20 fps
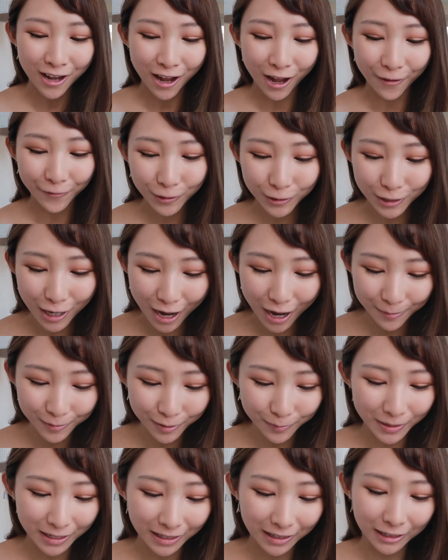a few
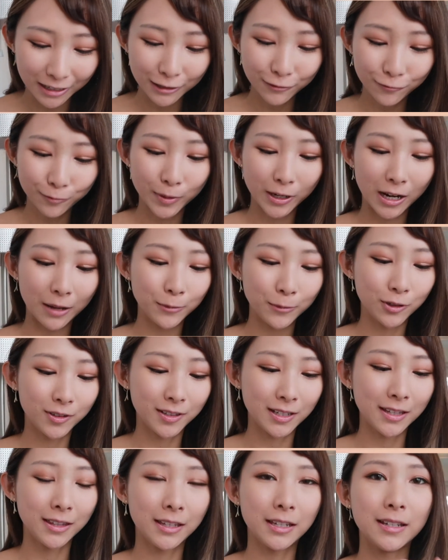times in my life, but I'm
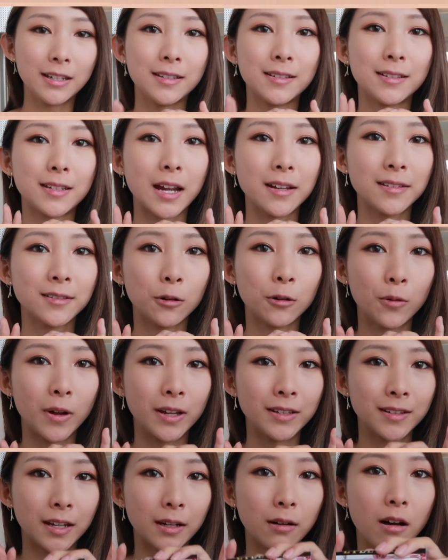using these Daiso
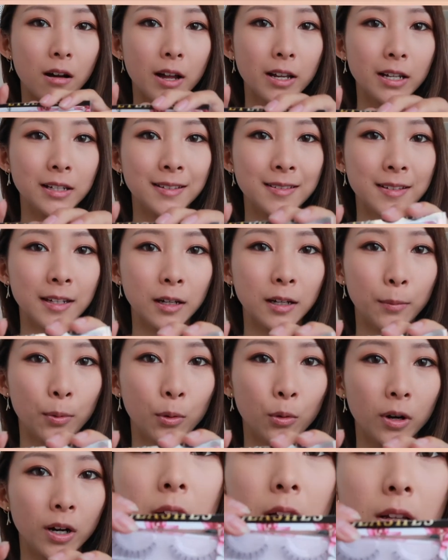ones I got in
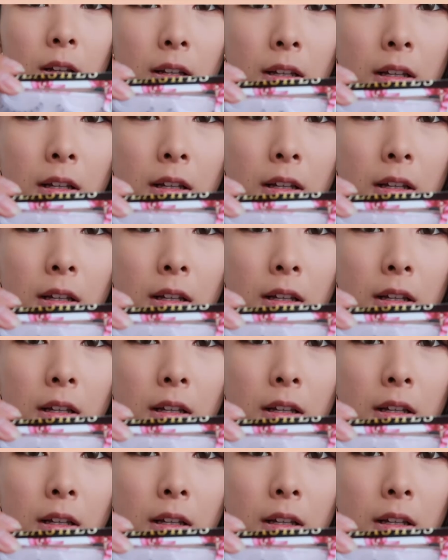Singapore.